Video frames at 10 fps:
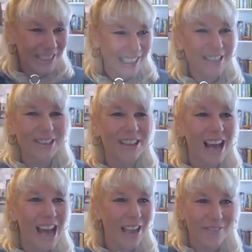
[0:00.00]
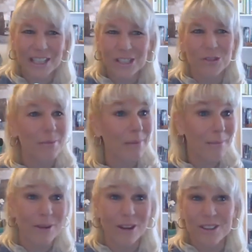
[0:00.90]
in your life, and to
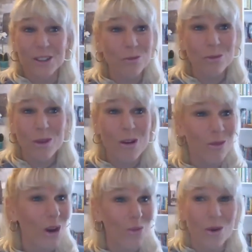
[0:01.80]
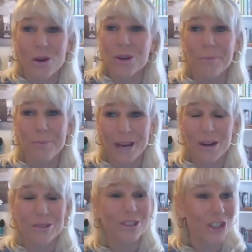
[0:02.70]
remember to row your
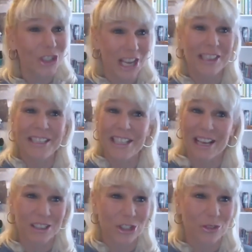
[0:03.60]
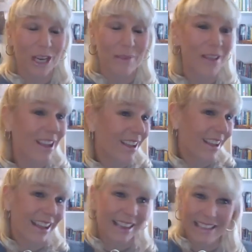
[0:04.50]
boat gently down the stream.
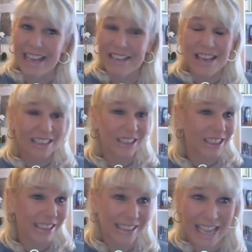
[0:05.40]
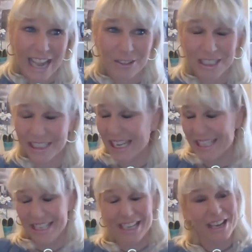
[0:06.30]
Again, not to discount this
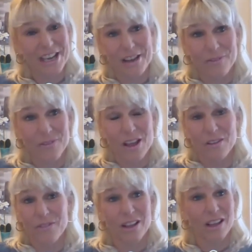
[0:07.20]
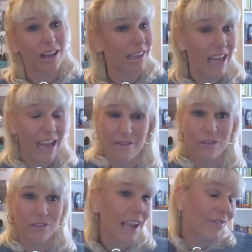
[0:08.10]
idea of life.
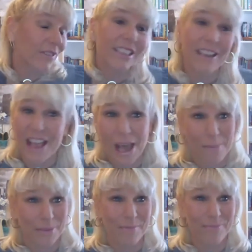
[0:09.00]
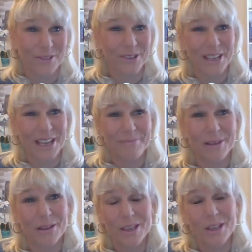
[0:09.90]
Life is going to happen, okay?
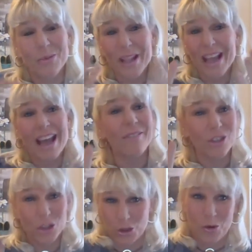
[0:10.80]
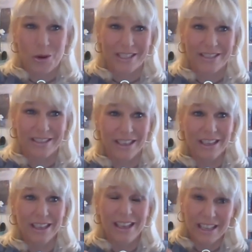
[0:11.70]
But we have the choice.
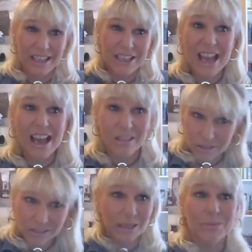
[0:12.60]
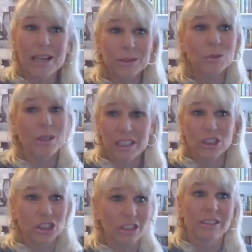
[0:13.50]
And yeah, sometimes we're going to
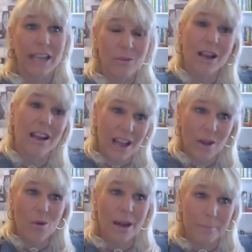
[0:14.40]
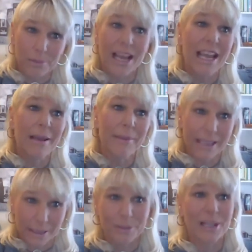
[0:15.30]
choose. I want to blame and
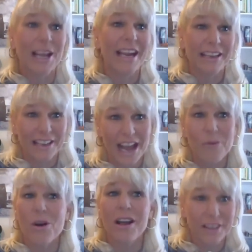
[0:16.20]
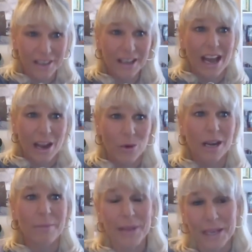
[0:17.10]
complain, and I want
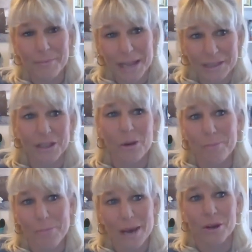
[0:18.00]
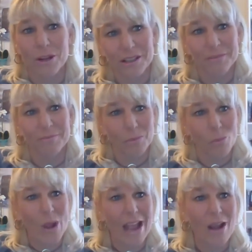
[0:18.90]
to be in my little bubble and
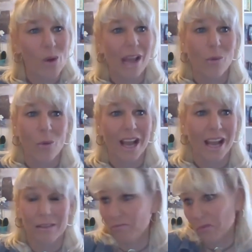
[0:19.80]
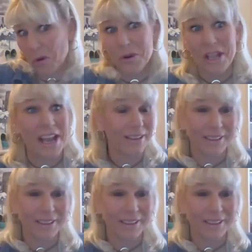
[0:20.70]
wow. Okay.